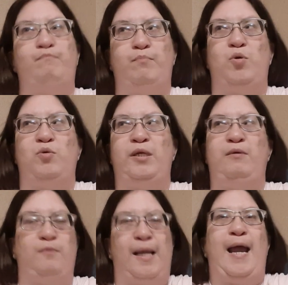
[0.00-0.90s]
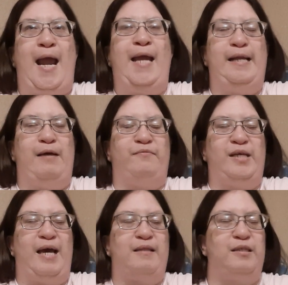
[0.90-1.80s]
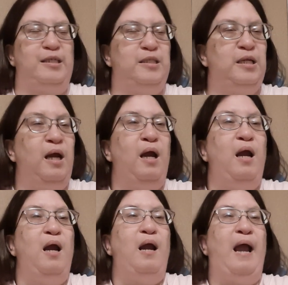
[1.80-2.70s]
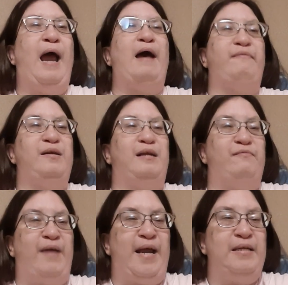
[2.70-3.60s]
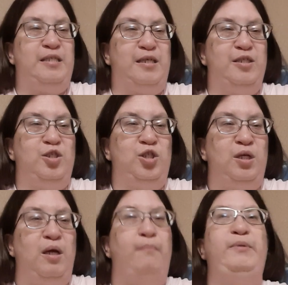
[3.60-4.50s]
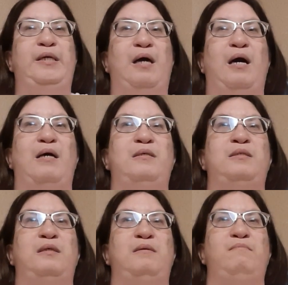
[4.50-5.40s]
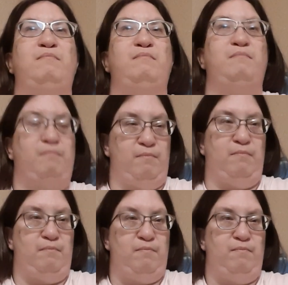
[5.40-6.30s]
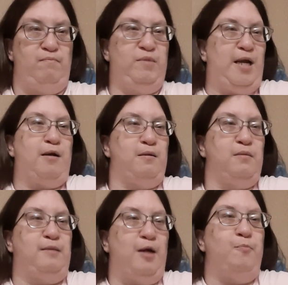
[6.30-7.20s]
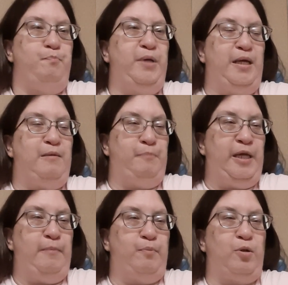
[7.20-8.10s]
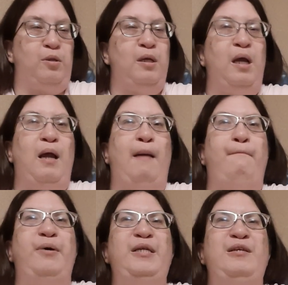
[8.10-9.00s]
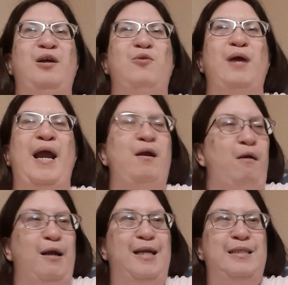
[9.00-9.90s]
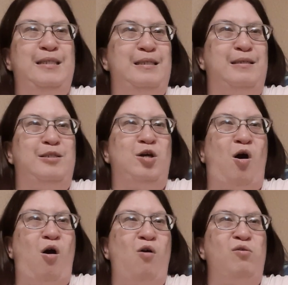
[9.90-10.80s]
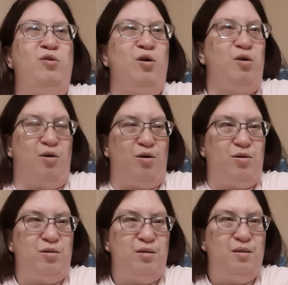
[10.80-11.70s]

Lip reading: Bodie, well, any of the athletes have an advantage because they're big people. But Erin isn't a tall girl.